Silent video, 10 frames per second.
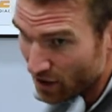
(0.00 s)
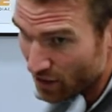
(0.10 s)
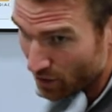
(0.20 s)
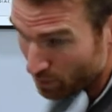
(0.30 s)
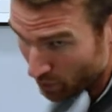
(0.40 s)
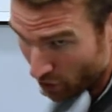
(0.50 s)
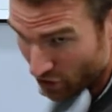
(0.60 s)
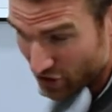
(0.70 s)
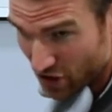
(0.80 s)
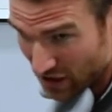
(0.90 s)
the
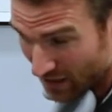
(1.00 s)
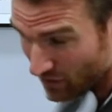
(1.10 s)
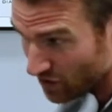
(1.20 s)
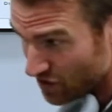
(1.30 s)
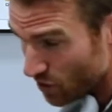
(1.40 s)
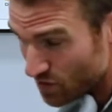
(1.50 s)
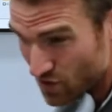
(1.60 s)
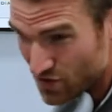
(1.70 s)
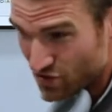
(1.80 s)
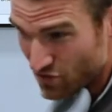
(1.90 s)
blood level is always
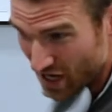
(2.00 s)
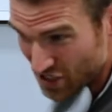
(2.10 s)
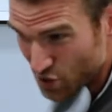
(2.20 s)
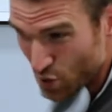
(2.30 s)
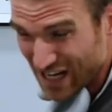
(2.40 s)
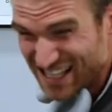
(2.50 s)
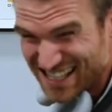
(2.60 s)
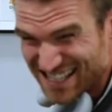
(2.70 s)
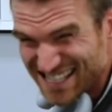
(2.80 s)
going to rise quicker than the